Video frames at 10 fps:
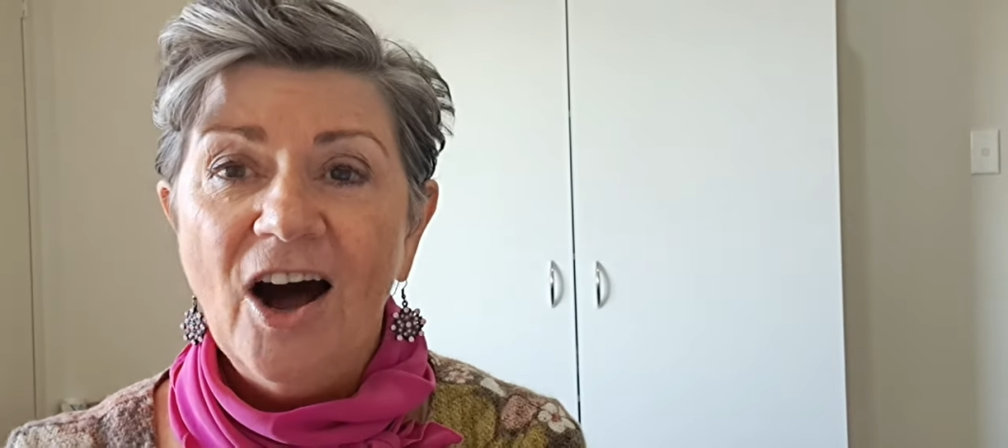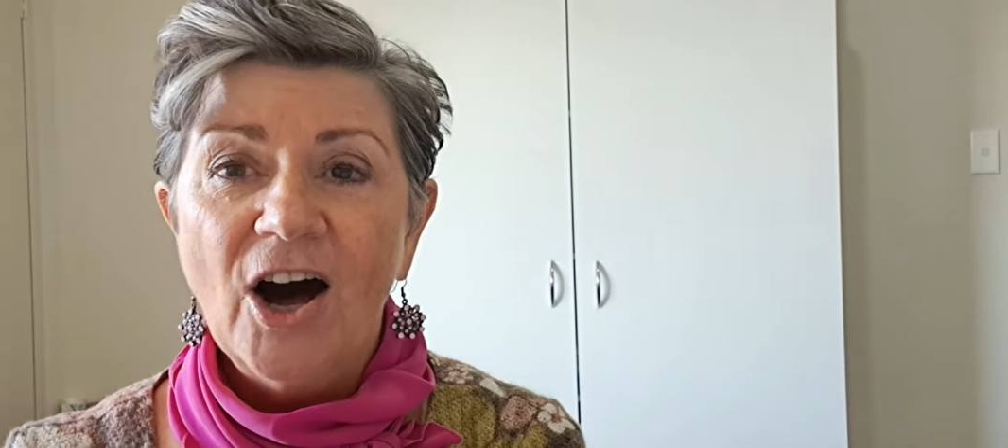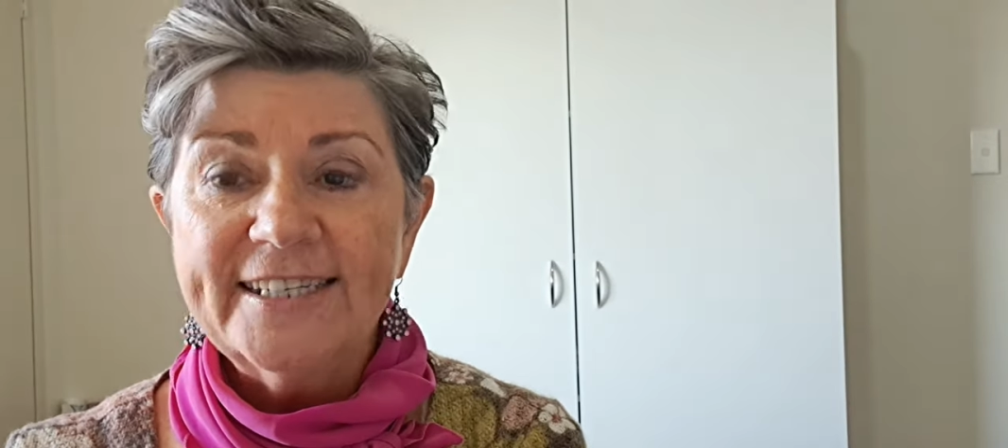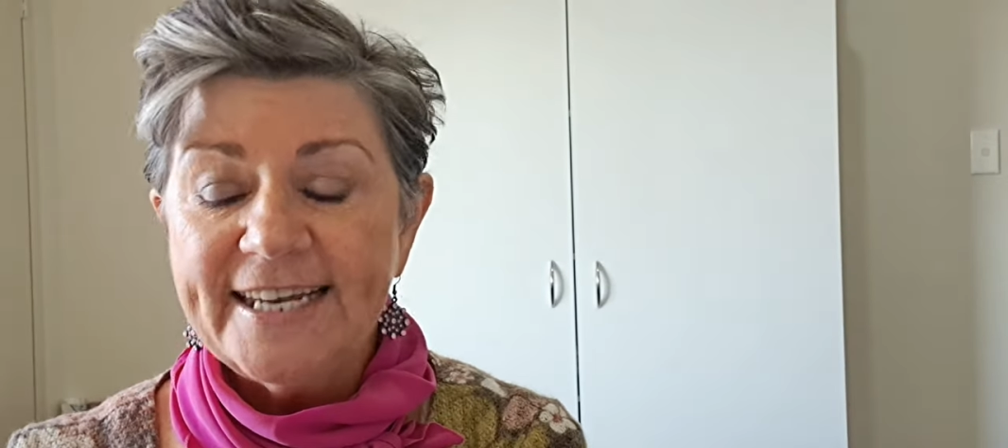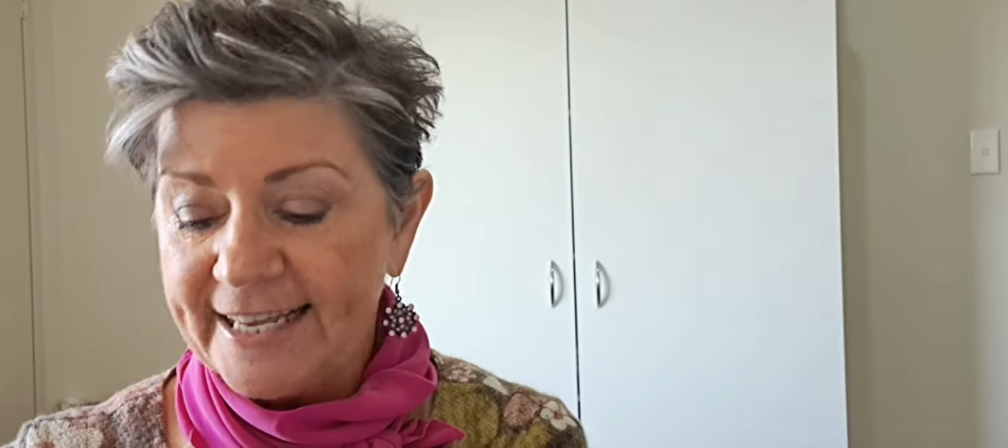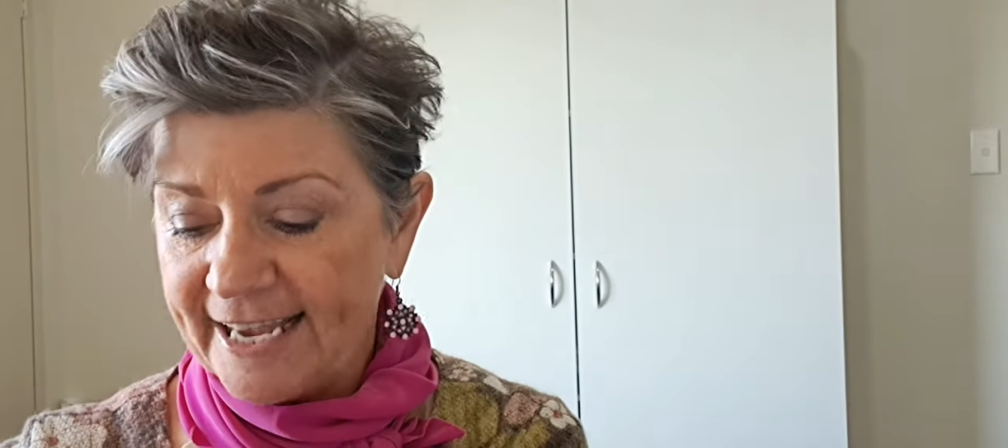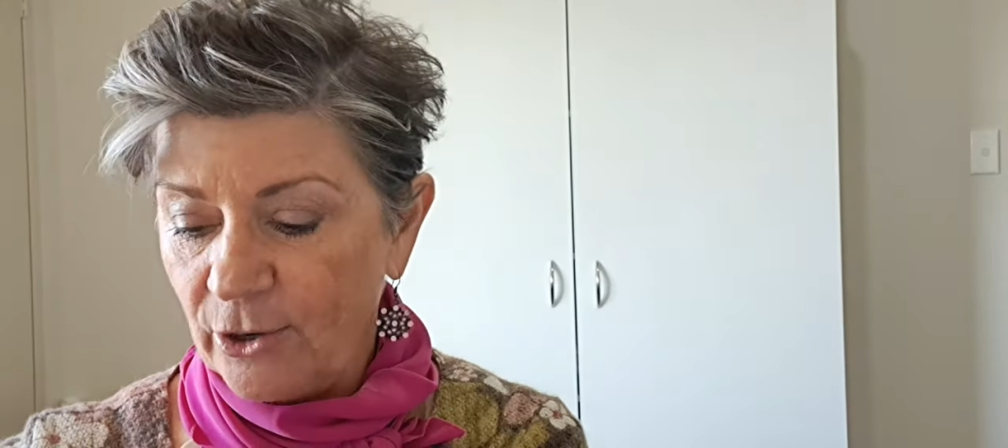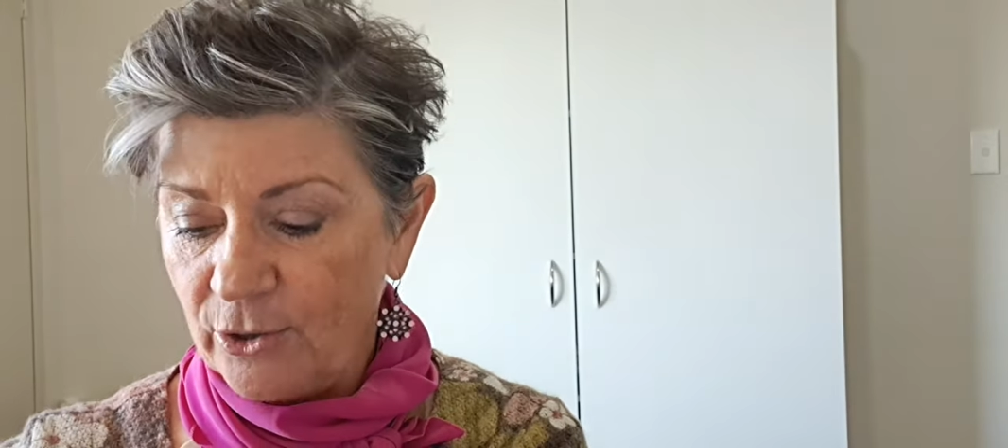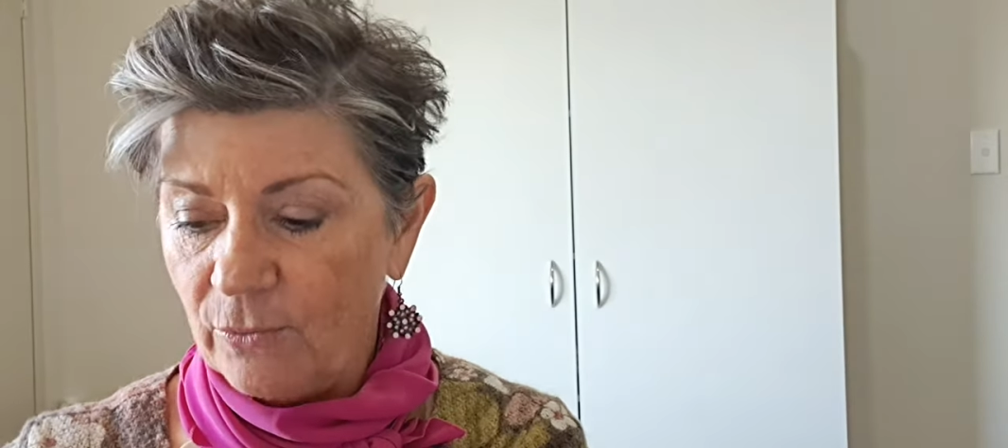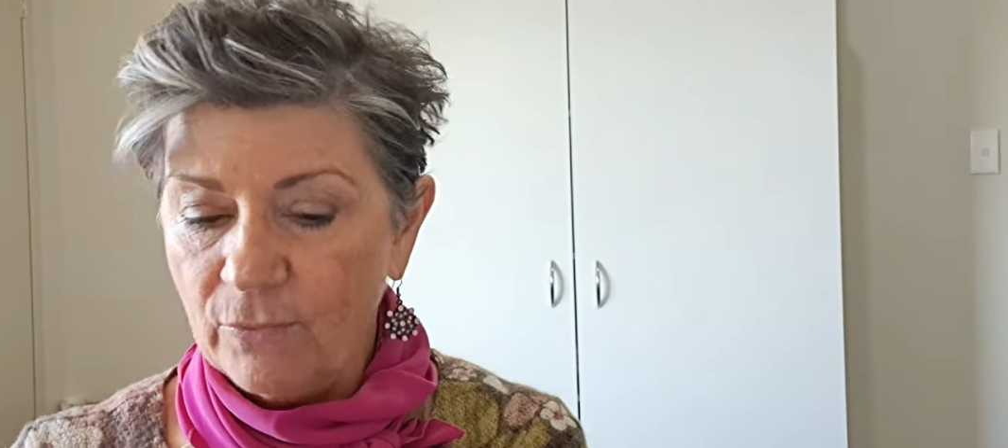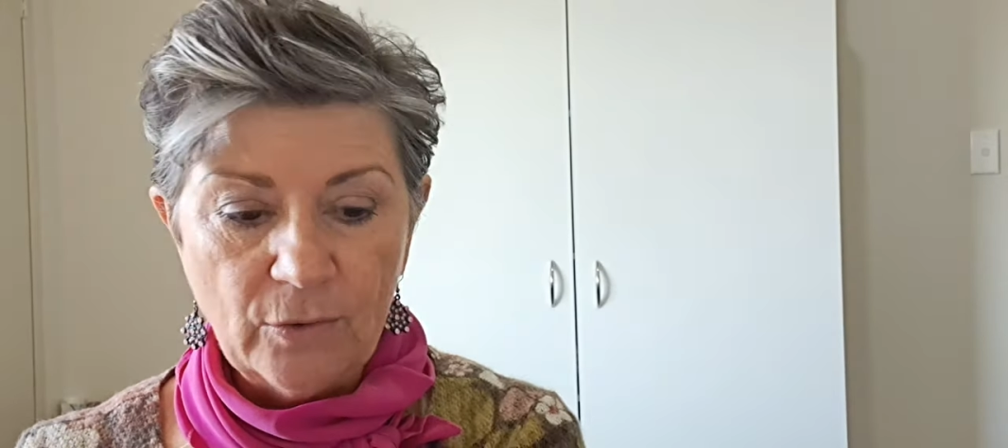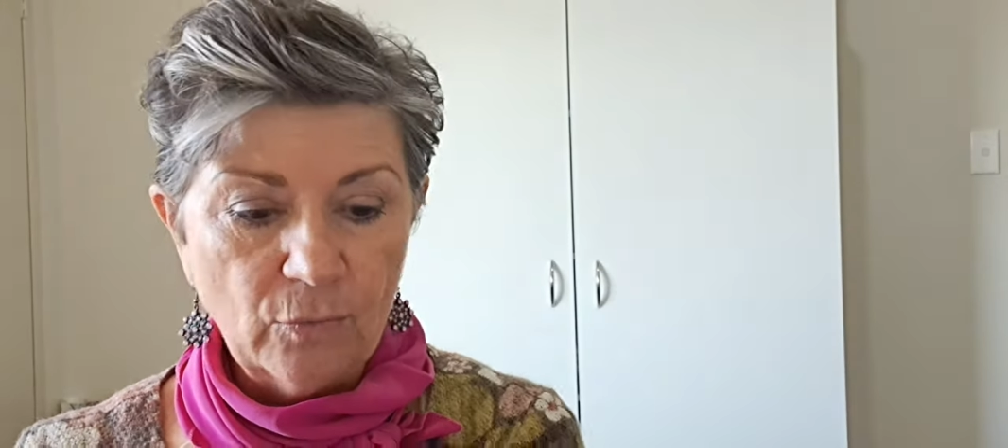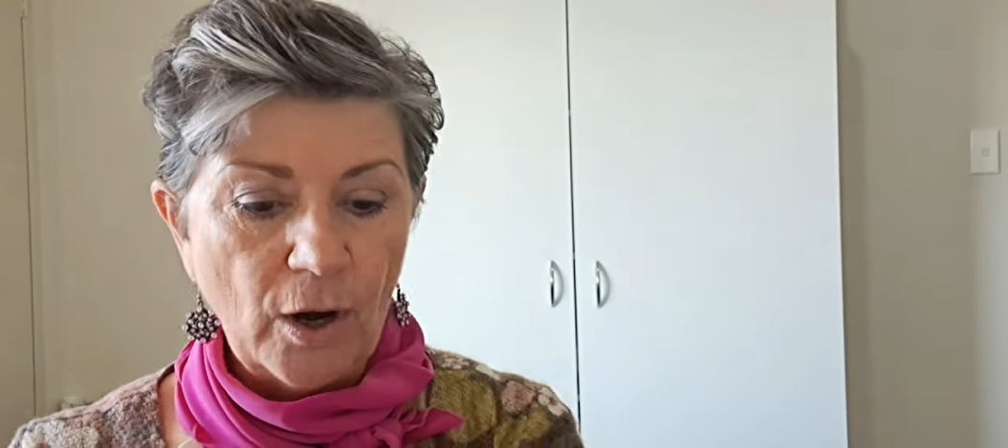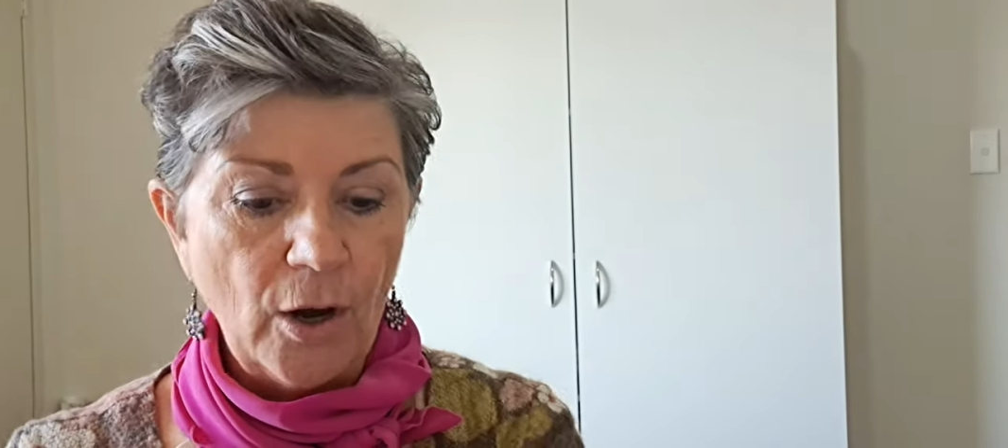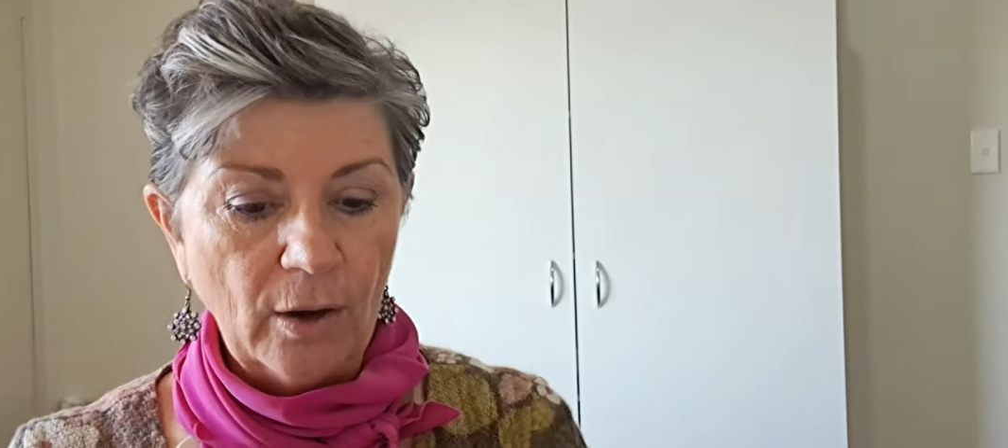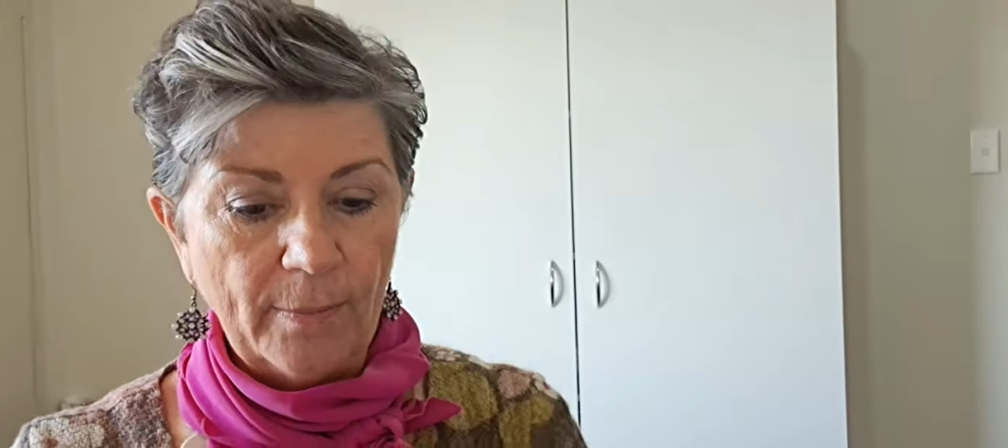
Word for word: I did get on a real roll